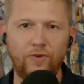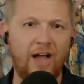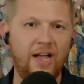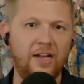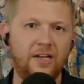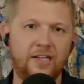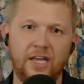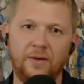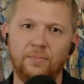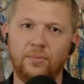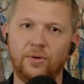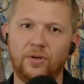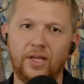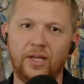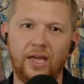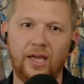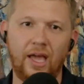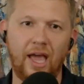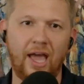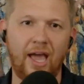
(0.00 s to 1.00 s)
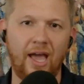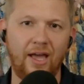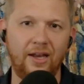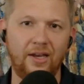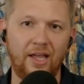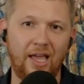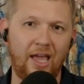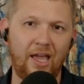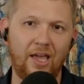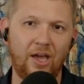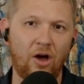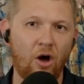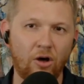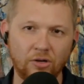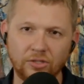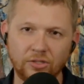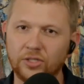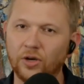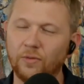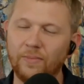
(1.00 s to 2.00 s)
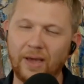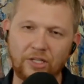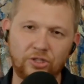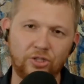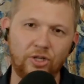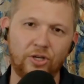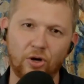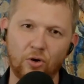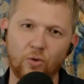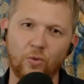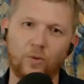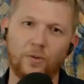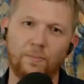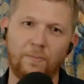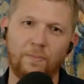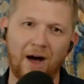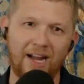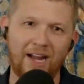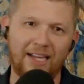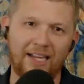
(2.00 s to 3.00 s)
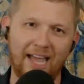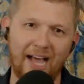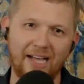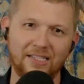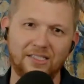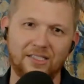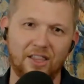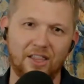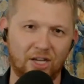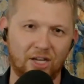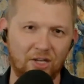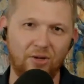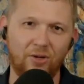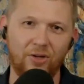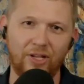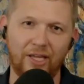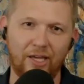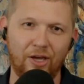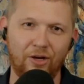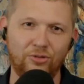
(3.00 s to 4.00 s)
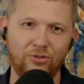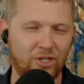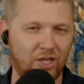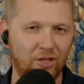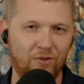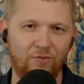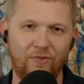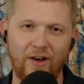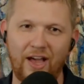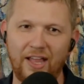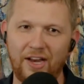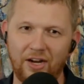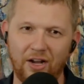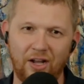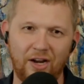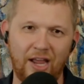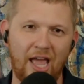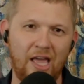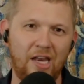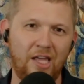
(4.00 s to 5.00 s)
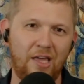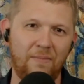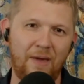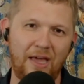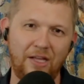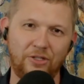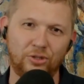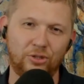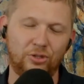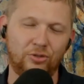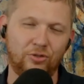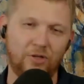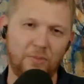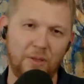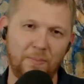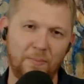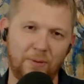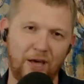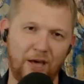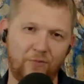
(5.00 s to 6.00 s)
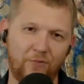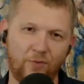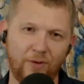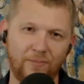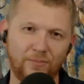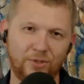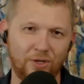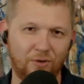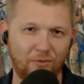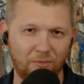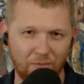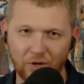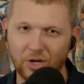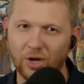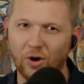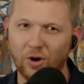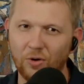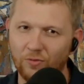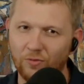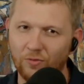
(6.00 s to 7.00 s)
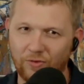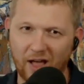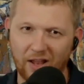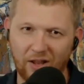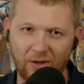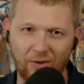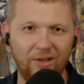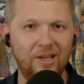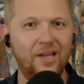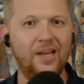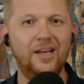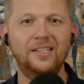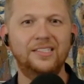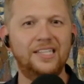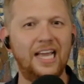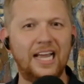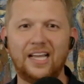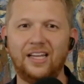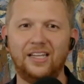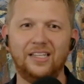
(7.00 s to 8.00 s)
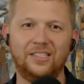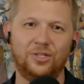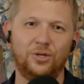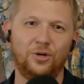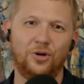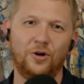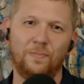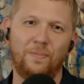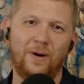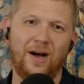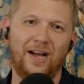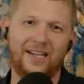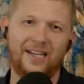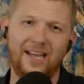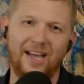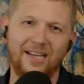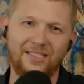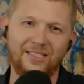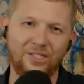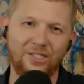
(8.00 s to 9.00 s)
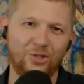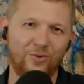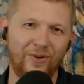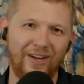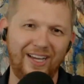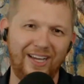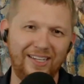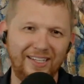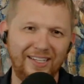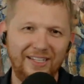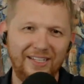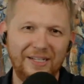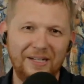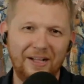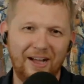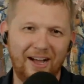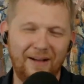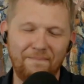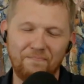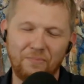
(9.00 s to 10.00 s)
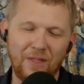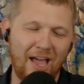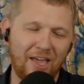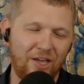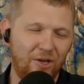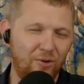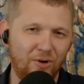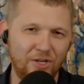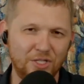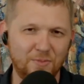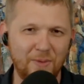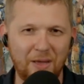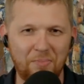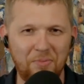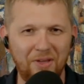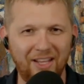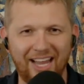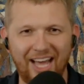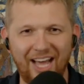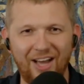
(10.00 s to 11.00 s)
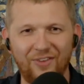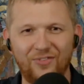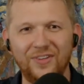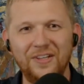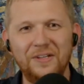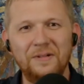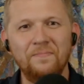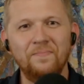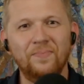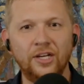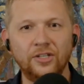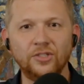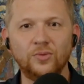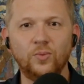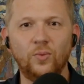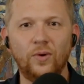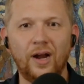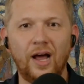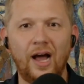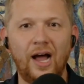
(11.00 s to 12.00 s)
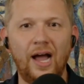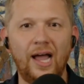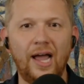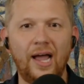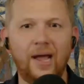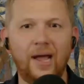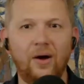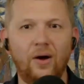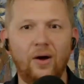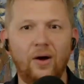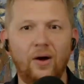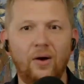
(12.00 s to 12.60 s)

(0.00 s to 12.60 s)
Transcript: find Kimberly, and also make sure you go to her podcast, The Cannoli Coach. You can find it on any major streaming platform. So go and follow, take a listen to her podcast. It's great. You always make me laugh. Here's what I